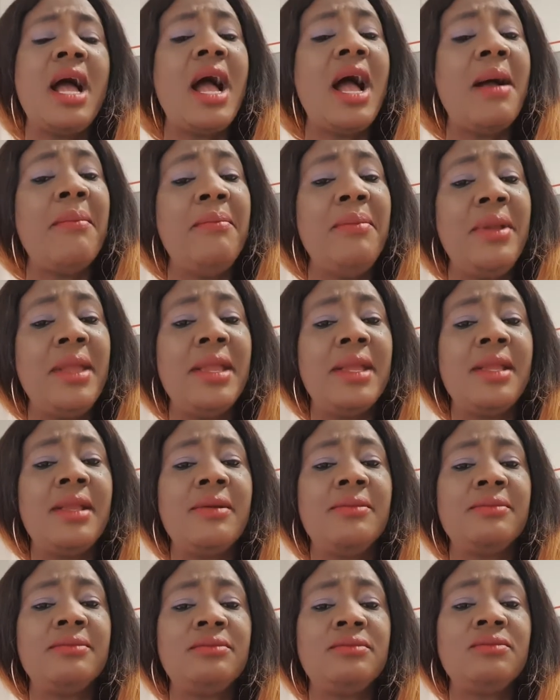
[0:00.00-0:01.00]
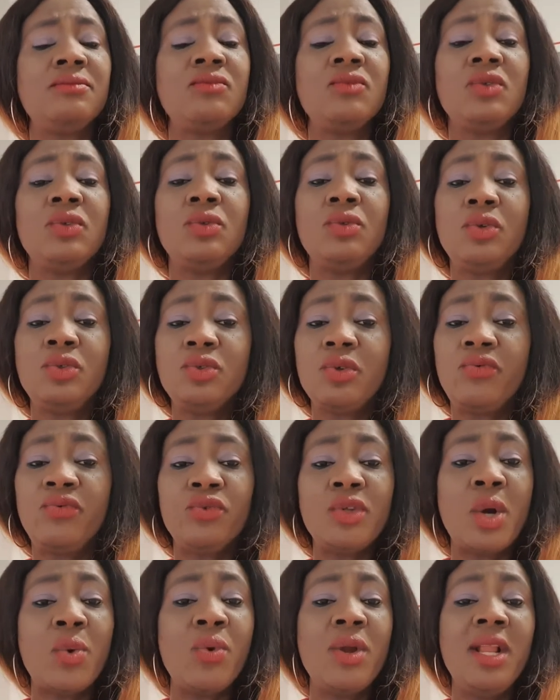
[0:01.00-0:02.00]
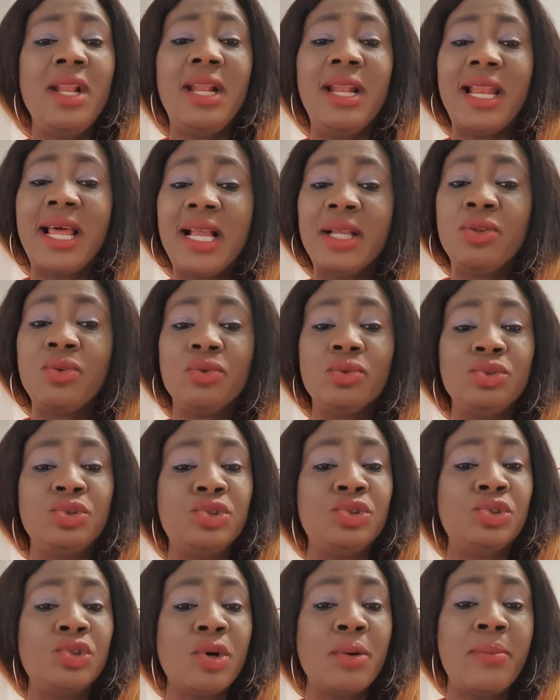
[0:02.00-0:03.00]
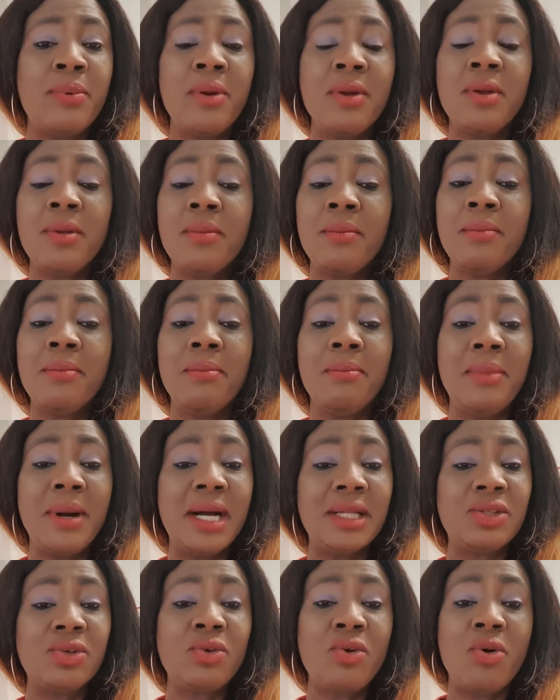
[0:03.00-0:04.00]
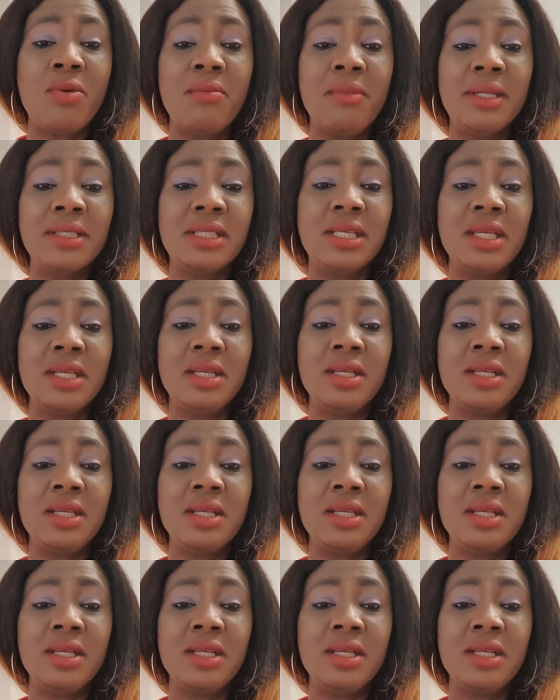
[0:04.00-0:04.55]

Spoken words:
I beg. Those of you now will like to drop bad comment.